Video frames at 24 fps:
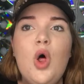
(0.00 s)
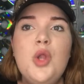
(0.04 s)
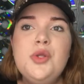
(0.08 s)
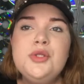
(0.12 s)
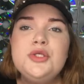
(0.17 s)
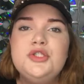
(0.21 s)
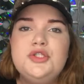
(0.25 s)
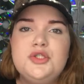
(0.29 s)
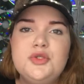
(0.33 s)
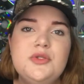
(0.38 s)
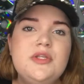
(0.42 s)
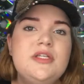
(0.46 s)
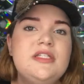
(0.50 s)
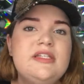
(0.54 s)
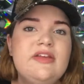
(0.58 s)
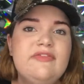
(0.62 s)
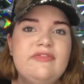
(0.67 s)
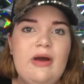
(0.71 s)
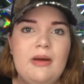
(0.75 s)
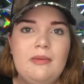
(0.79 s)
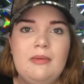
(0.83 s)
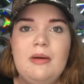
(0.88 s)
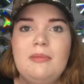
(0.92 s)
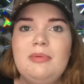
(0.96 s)
only do this if
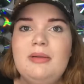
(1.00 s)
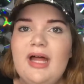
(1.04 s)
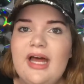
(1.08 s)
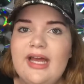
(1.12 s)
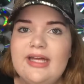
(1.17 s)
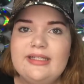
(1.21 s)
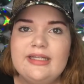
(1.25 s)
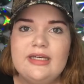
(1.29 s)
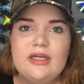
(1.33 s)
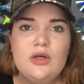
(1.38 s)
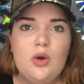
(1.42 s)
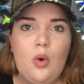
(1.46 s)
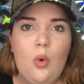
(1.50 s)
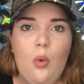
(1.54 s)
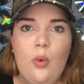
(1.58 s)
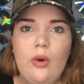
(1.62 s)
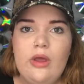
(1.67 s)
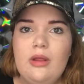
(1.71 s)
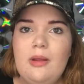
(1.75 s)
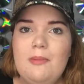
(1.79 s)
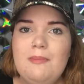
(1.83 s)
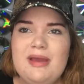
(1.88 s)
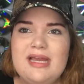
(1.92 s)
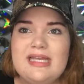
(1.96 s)
I'm applying like an
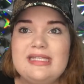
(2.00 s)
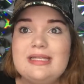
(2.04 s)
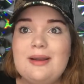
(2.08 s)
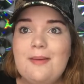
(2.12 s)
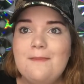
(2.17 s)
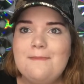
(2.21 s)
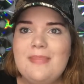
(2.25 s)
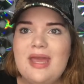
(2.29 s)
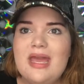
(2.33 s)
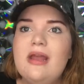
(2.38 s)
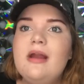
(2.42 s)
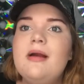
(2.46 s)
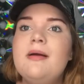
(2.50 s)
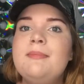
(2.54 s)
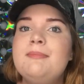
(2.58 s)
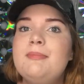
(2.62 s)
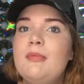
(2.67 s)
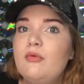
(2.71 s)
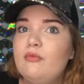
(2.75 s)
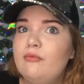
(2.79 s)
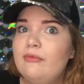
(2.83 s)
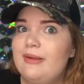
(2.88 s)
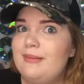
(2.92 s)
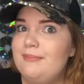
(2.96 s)
oil-based makeup
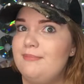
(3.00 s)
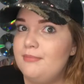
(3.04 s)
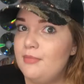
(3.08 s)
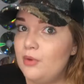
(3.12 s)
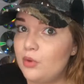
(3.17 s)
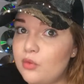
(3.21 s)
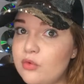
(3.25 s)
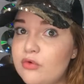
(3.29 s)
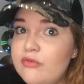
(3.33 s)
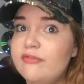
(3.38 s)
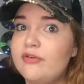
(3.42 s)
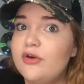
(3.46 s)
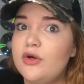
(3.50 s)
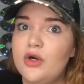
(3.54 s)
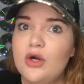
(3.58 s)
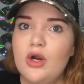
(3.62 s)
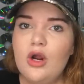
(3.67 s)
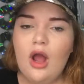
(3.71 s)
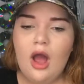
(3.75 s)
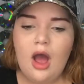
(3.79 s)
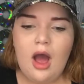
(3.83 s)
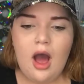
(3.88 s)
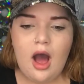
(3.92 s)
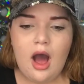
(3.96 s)

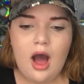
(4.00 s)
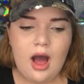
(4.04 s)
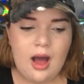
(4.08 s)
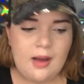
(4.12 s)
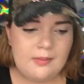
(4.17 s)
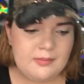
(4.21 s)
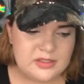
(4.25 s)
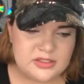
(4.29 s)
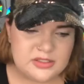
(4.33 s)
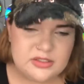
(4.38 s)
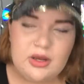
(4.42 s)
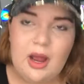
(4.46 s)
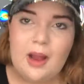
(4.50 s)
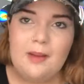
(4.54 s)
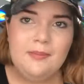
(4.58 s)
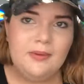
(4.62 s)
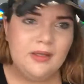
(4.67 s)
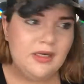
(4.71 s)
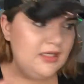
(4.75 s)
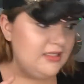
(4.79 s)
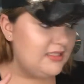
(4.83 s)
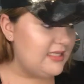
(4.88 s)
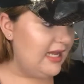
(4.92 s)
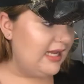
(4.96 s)
remover. Um, so I'm
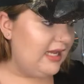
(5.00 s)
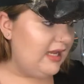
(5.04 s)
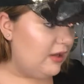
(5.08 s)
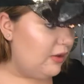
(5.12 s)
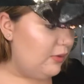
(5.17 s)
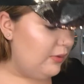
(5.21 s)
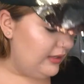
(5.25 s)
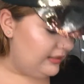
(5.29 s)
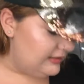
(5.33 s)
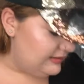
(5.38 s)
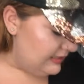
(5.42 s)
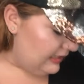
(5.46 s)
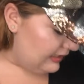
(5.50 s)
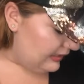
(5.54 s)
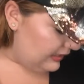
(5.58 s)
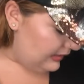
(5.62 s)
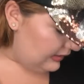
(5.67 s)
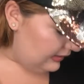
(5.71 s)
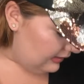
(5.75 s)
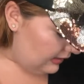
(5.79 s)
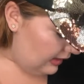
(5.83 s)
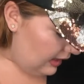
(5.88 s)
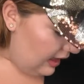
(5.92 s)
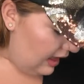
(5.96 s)
gonna take a quick
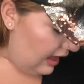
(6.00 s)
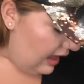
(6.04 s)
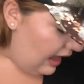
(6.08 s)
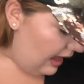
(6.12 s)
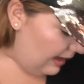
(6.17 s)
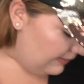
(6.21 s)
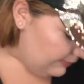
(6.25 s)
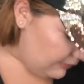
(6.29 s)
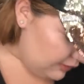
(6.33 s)
second. I'm